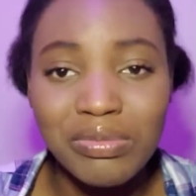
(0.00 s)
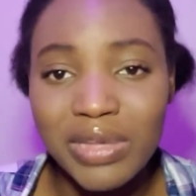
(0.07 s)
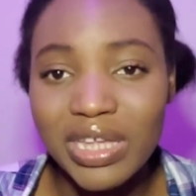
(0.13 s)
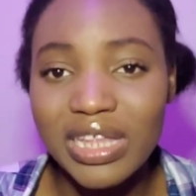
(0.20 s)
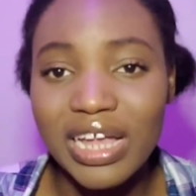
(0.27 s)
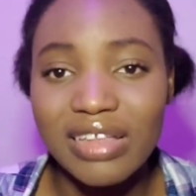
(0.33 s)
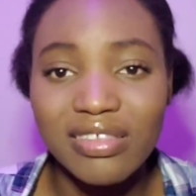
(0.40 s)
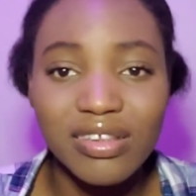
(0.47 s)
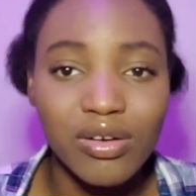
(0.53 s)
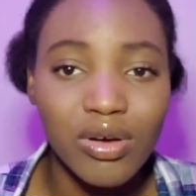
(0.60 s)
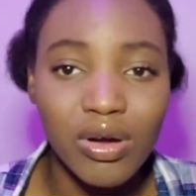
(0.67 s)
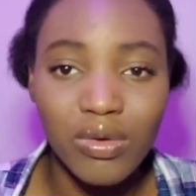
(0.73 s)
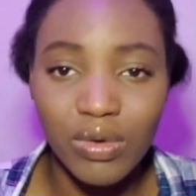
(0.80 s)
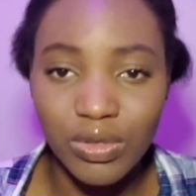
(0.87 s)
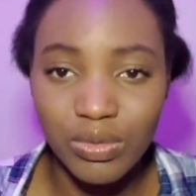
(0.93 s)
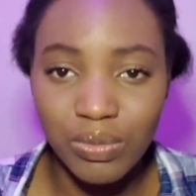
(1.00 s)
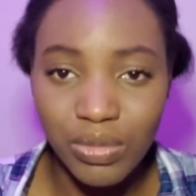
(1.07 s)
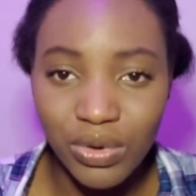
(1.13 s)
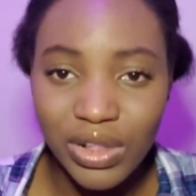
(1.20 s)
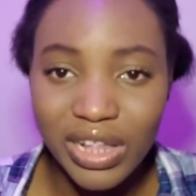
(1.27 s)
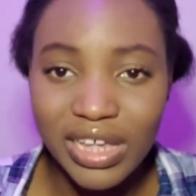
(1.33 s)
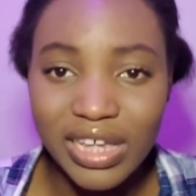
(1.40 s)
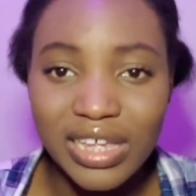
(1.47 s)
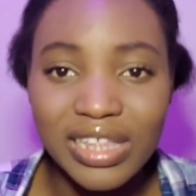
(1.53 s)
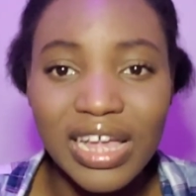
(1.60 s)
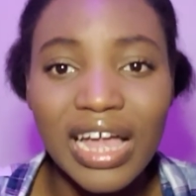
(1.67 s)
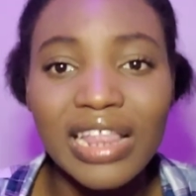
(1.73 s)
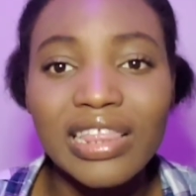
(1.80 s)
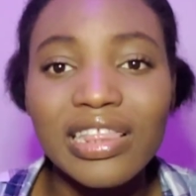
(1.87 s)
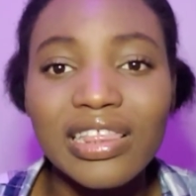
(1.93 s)
me that sarah was bullied
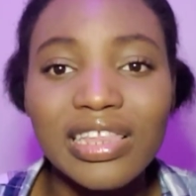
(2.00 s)
and